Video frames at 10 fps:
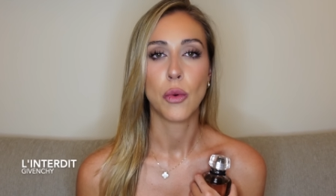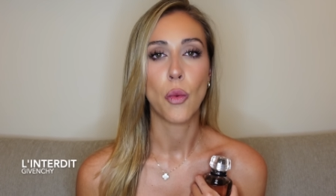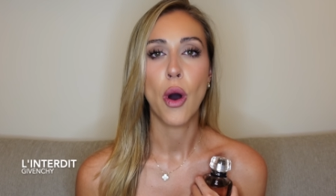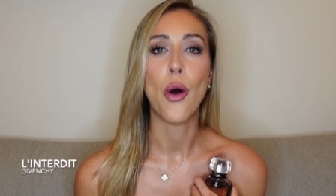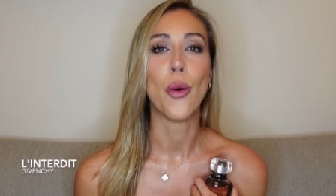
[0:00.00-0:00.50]

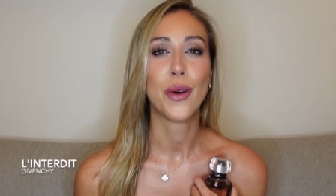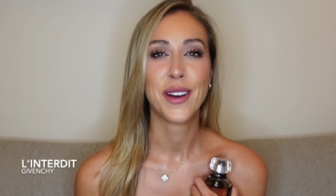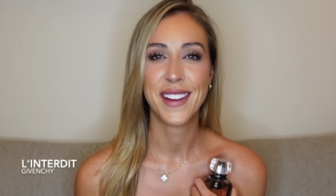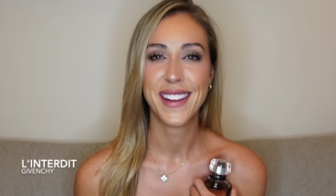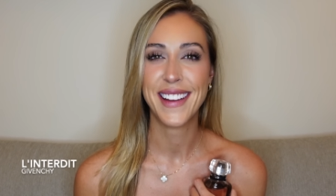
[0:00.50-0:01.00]
whoa,
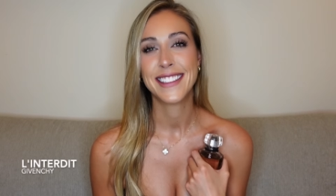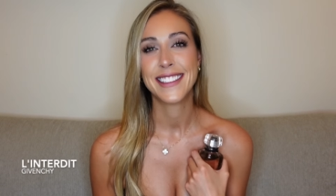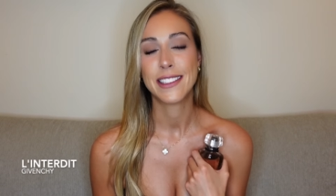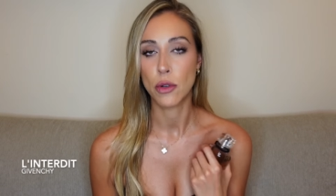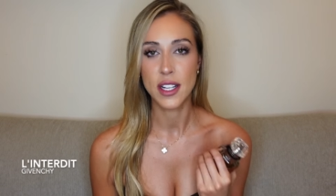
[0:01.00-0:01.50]

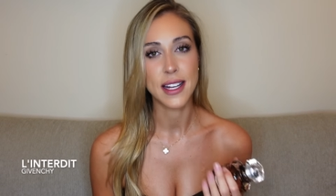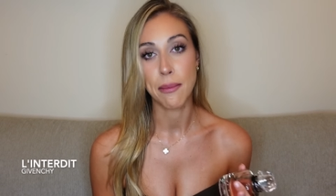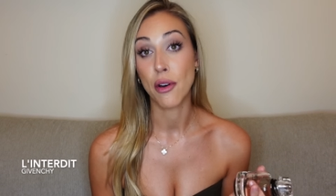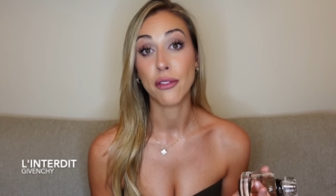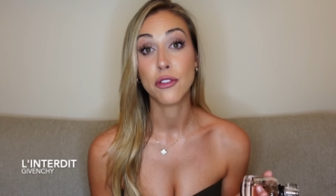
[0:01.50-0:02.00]
what is
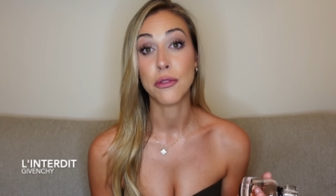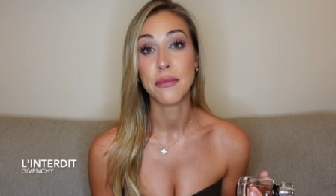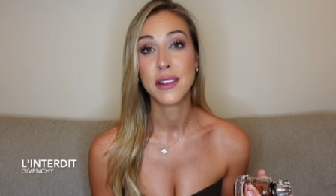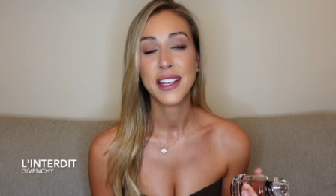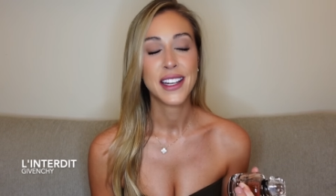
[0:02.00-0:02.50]
that
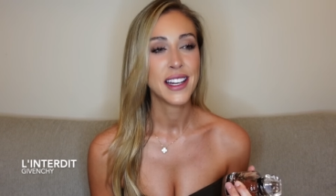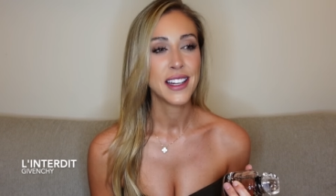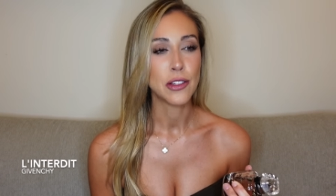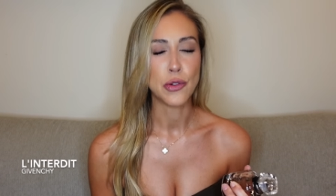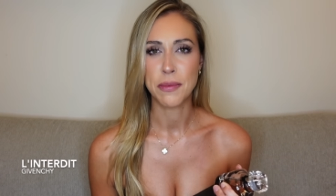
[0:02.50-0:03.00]
perfume?
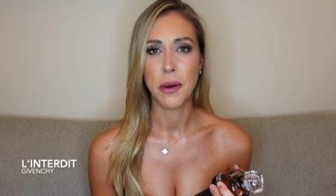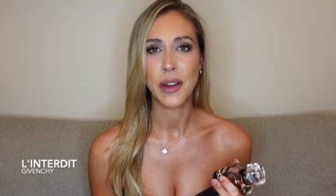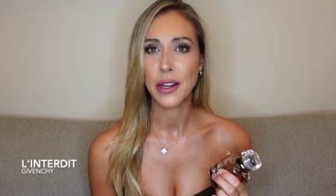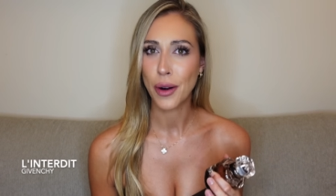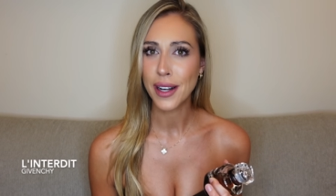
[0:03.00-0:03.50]
You smell
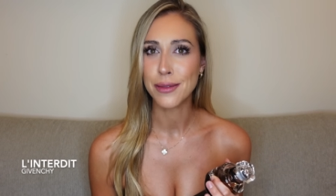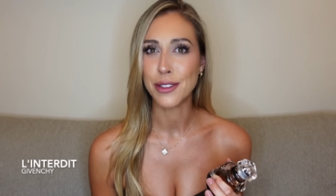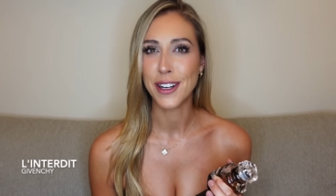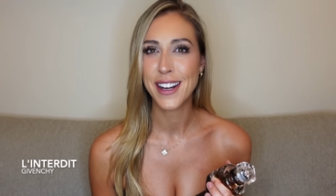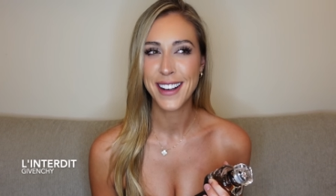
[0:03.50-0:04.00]

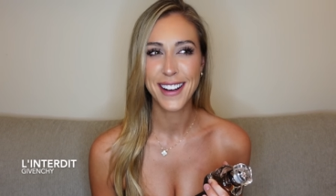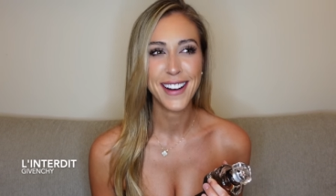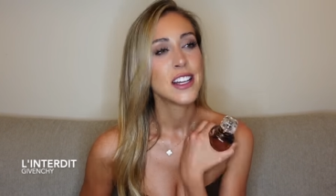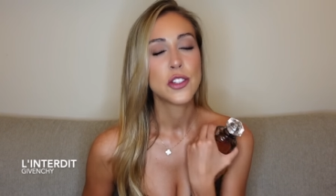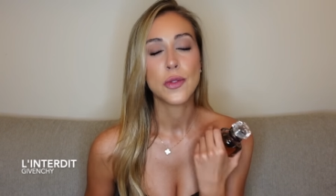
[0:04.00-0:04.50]
incredible.
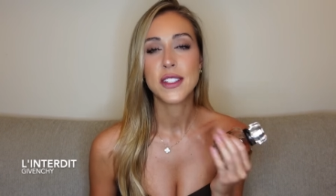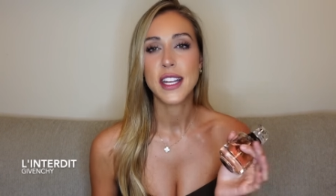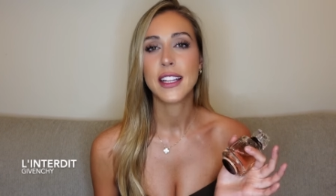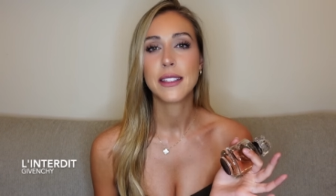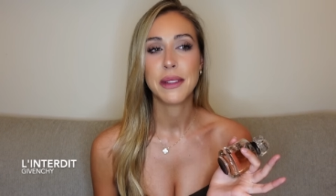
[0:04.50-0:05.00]
She was
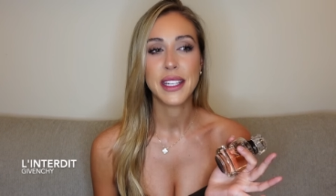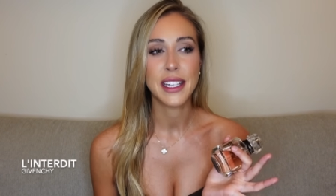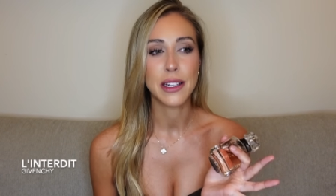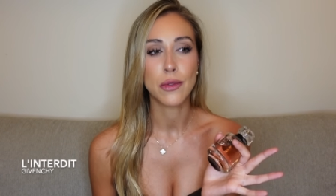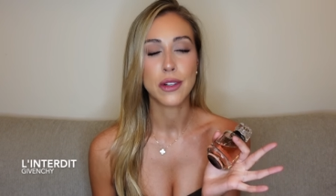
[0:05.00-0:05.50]
telling
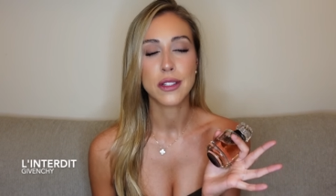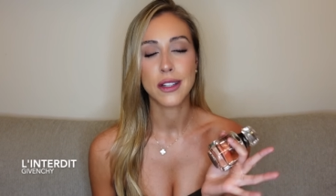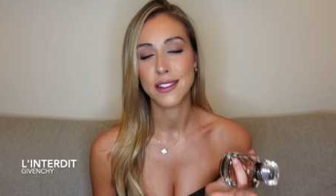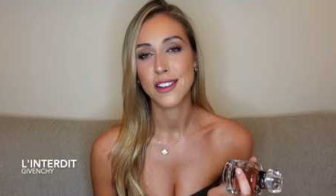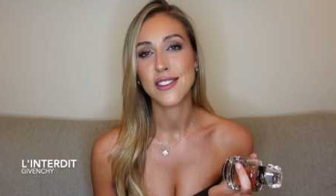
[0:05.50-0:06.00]
me it was
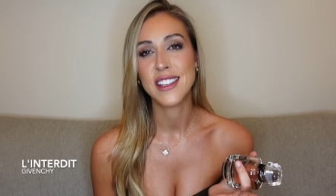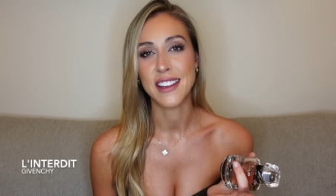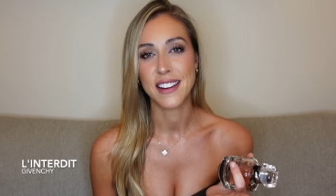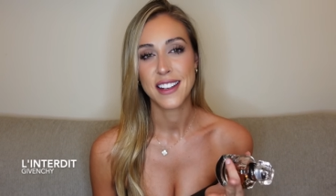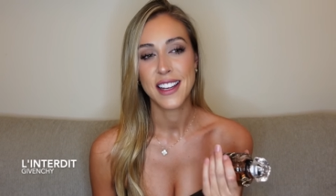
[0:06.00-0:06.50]

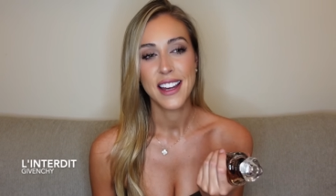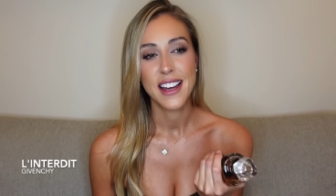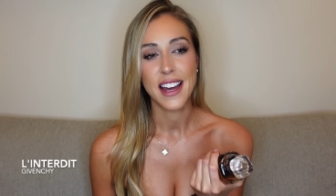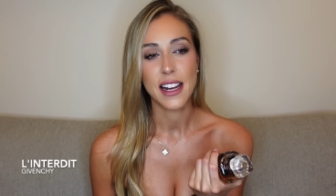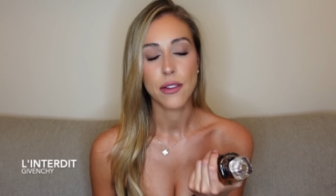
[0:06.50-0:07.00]
L'Interdit.
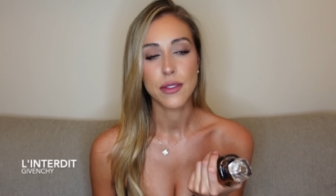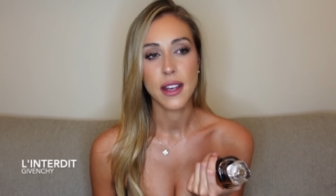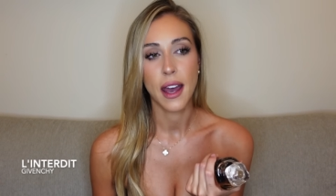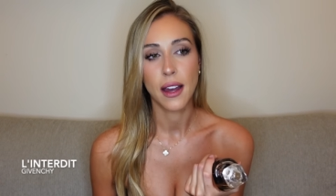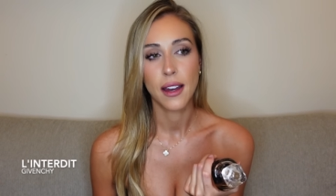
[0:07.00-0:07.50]
And I was
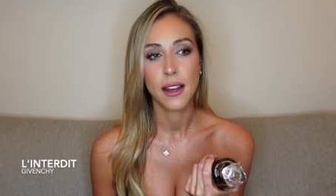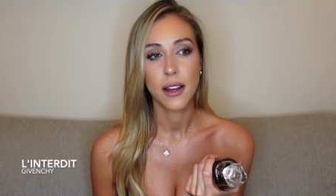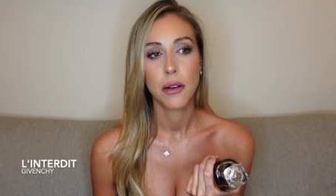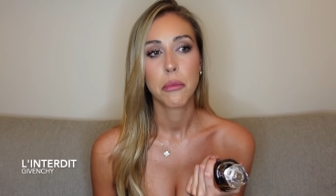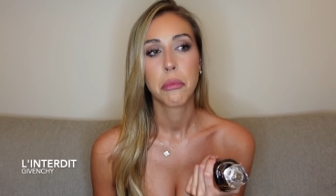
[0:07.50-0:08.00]
like,
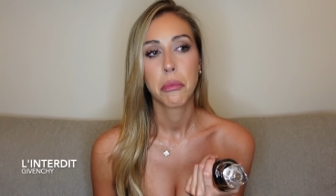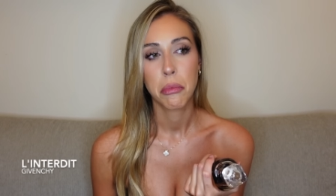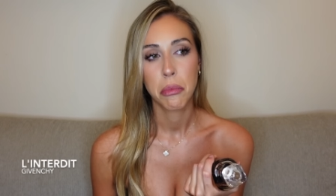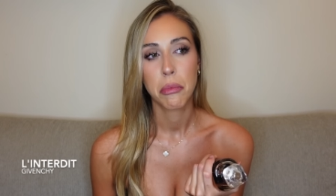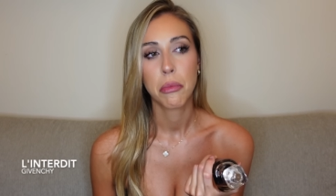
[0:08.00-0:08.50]

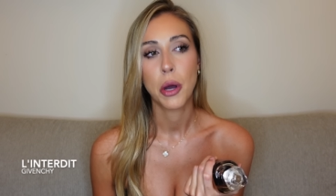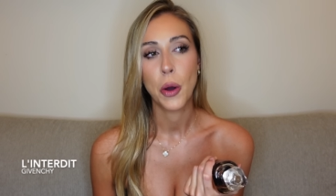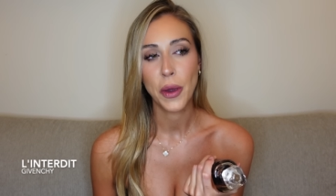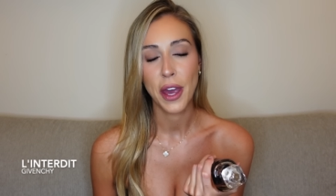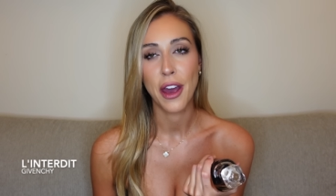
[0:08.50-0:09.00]

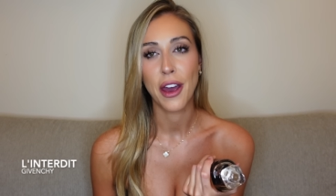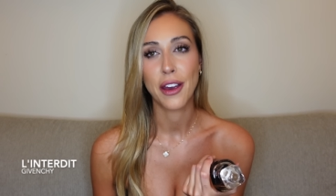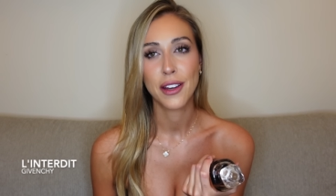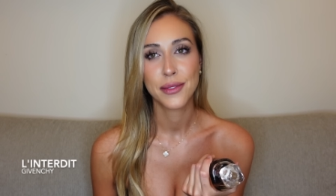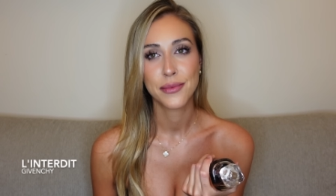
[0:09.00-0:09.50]

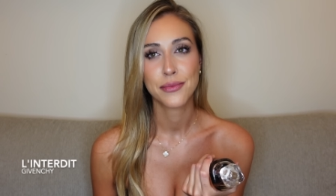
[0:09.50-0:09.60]
okay.